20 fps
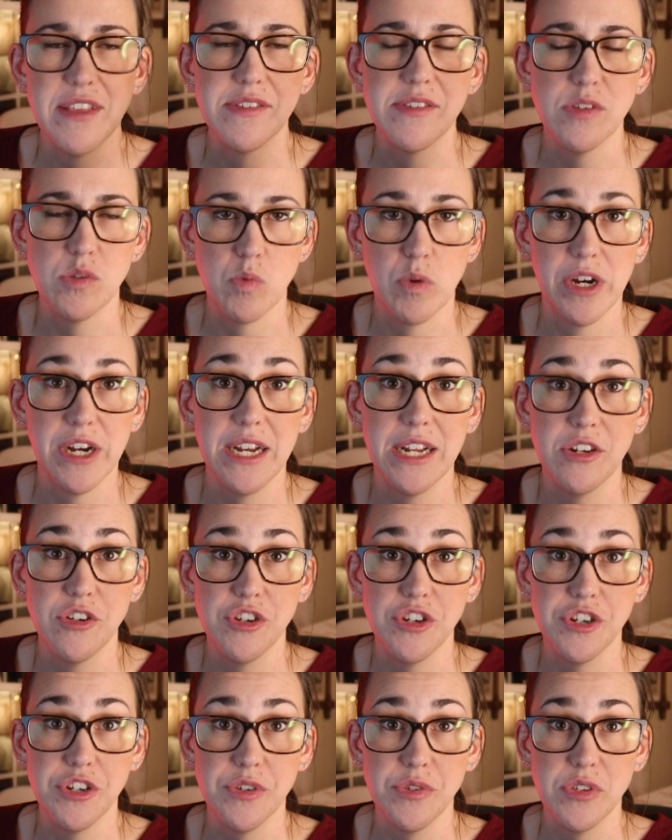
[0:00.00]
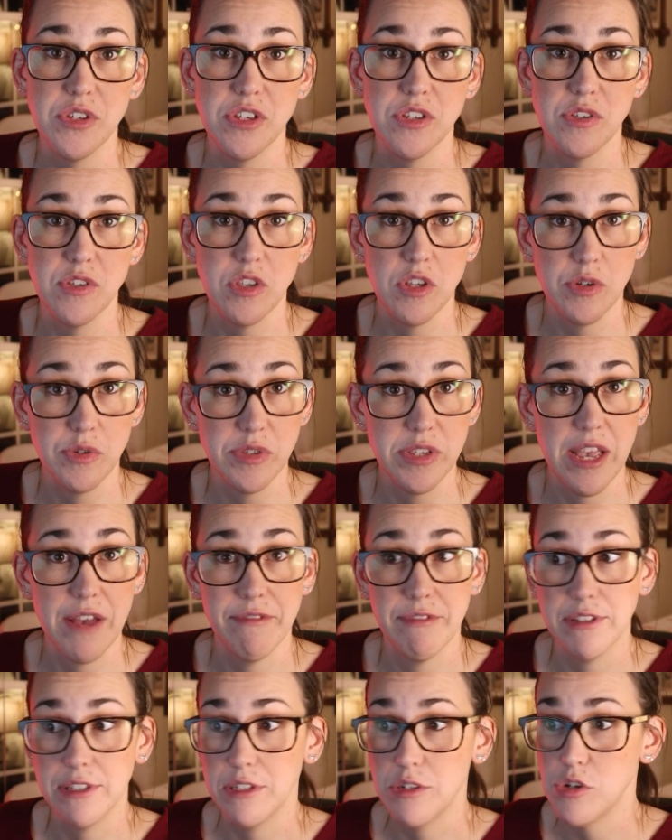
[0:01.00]
this is where it introduces those
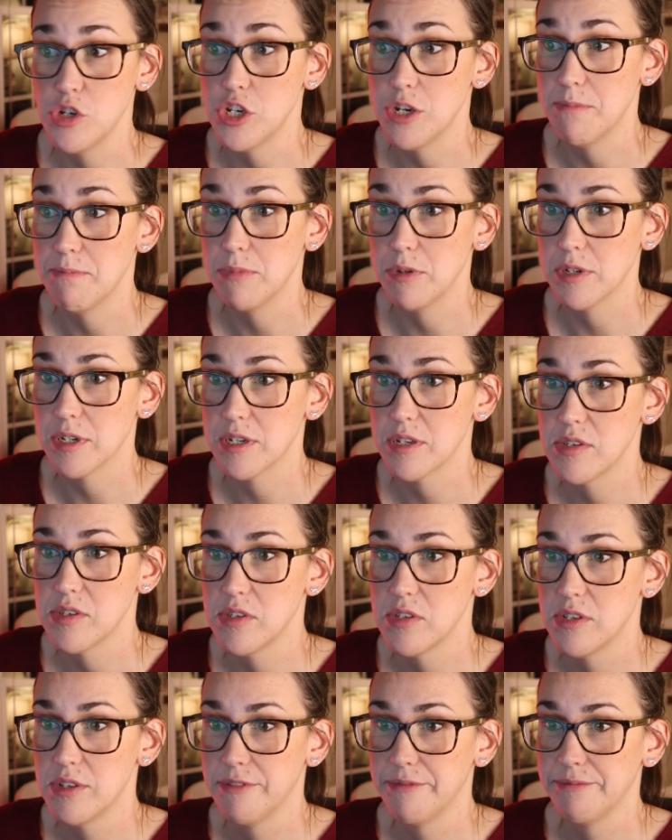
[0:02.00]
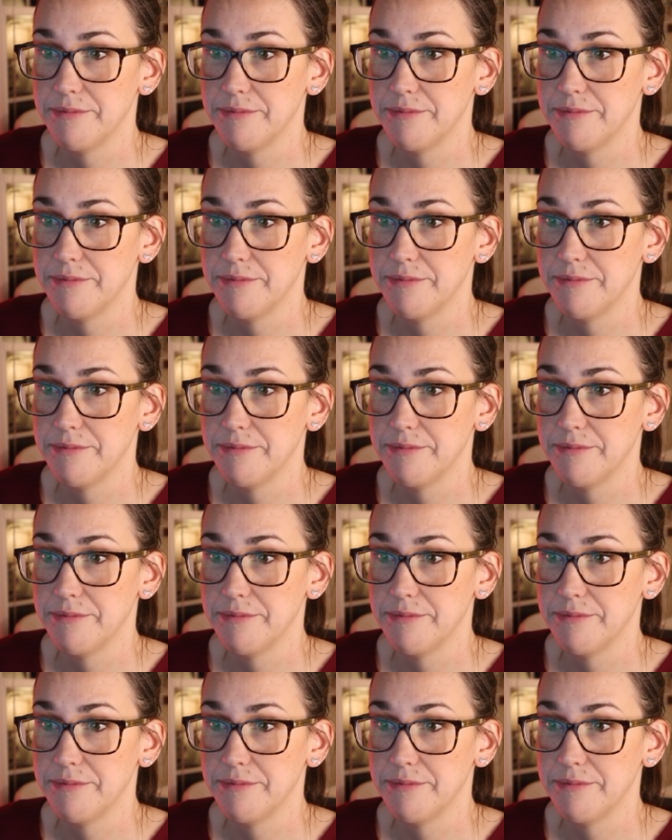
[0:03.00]
evolution books.